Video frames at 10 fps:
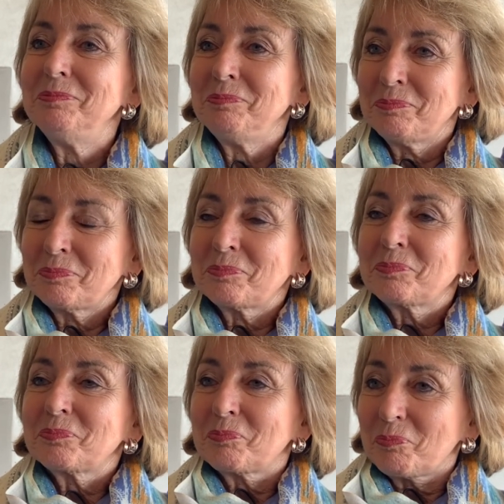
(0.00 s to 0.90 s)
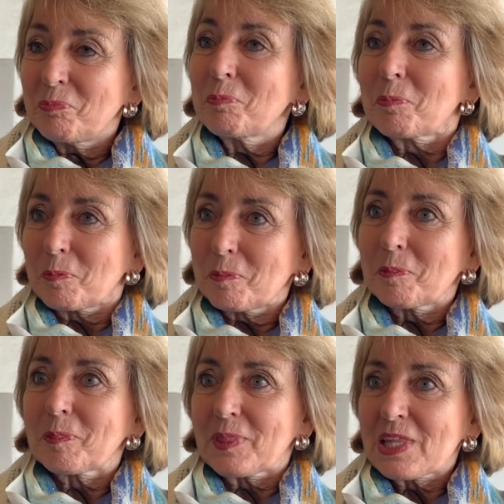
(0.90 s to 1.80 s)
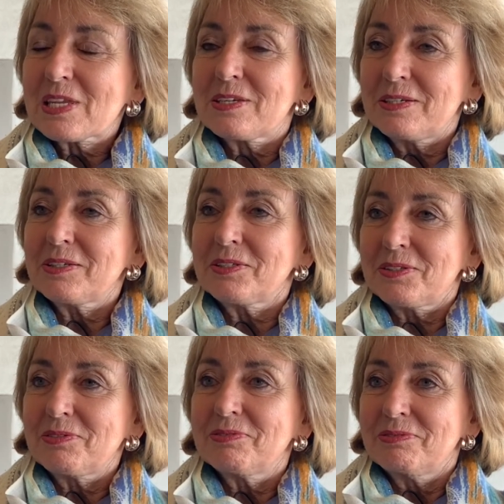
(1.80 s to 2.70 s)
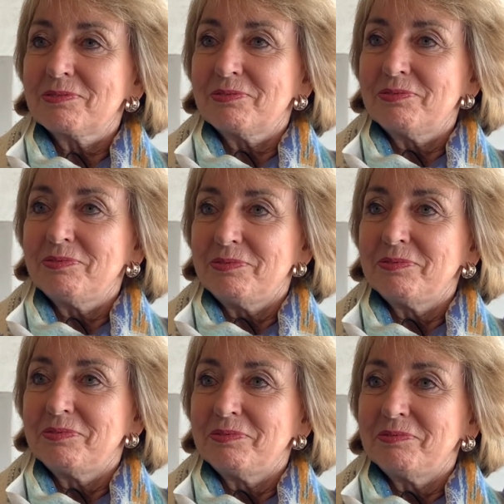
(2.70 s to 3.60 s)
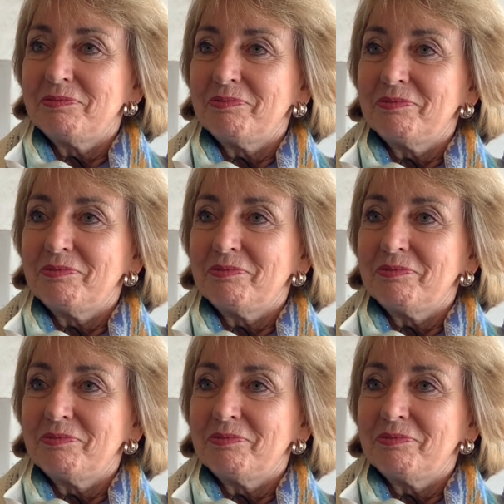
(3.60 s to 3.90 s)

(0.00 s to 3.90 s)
That's incredible. Yes. Some things have improved